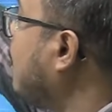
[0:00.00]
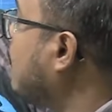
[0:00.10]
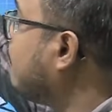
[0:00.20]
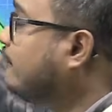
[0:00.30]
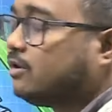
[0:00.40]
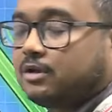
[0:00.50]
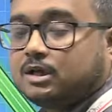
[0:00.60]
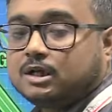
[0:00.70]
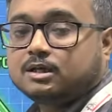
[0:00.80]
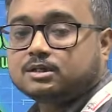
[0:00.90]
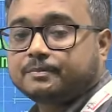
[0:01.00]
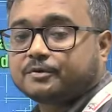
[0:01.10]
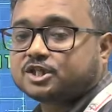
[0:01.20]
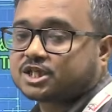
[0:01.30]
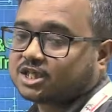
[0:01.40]
powerful the
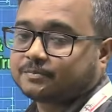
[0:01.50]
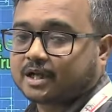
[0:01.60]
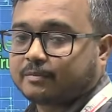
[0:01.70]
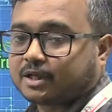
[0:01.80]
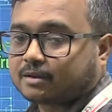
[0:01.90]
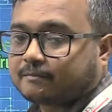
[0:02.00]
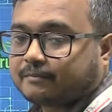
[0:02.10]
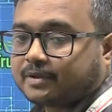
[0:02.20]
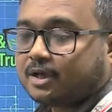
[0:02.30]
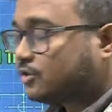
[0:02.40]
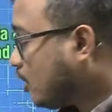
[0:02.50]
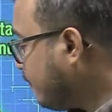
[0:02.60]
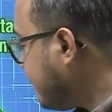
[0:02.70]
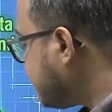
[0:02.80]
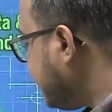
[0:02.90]
position is becoming. So
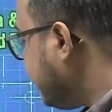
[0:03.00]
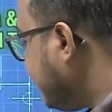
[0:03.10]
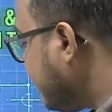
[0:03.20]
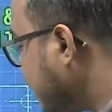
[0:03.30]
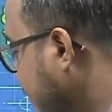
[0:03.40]
obviously,